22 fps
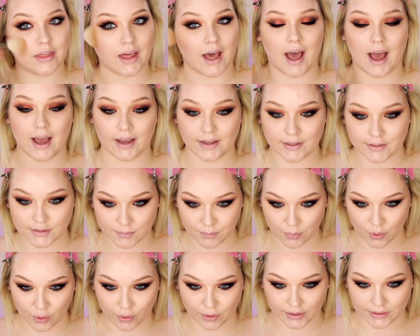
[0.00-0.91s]
the highest
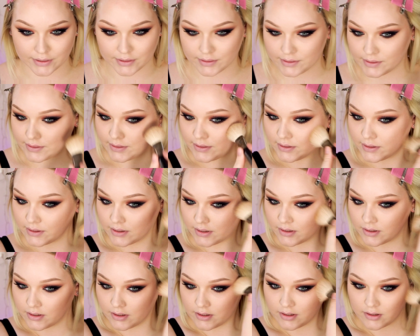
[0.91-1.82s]
points
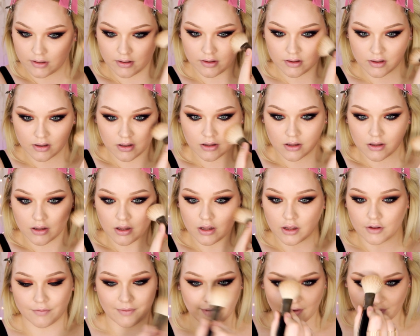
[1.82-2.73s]

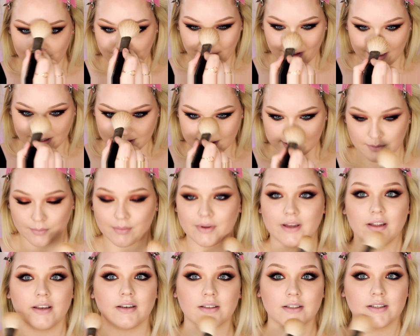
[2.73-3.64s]
of my face a
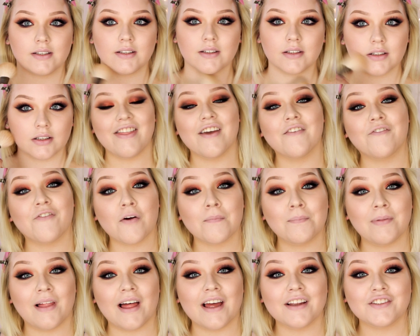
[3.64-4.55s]
bit. Then
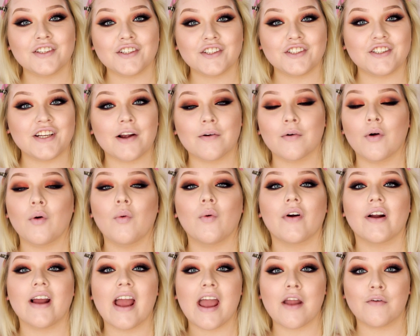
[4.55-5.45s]
for blush, Cheryl
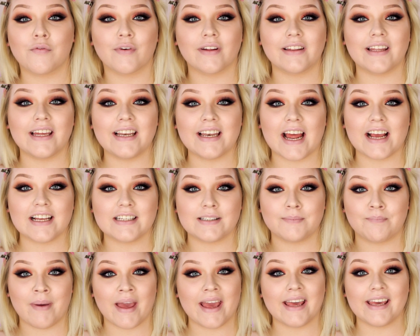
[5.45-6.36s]
wore a really
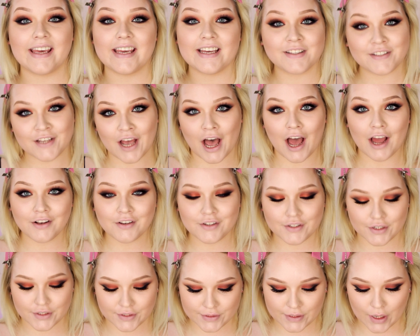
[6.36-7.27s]
nice pinky
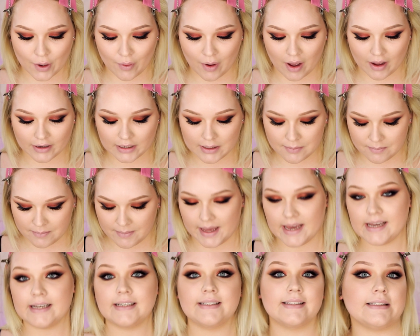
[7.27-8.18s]
touch, so I'm gonna
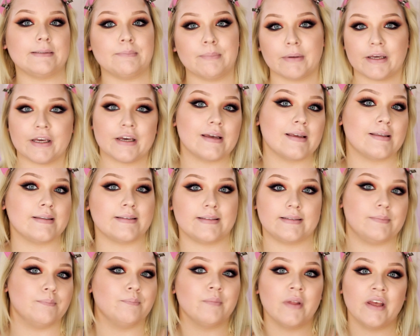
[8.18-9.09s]
mix
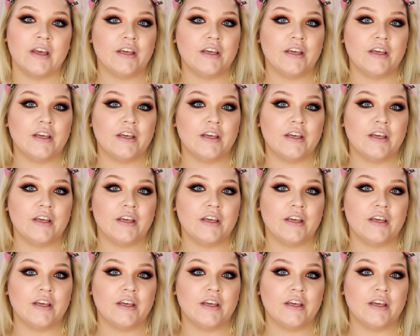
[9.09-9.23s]
because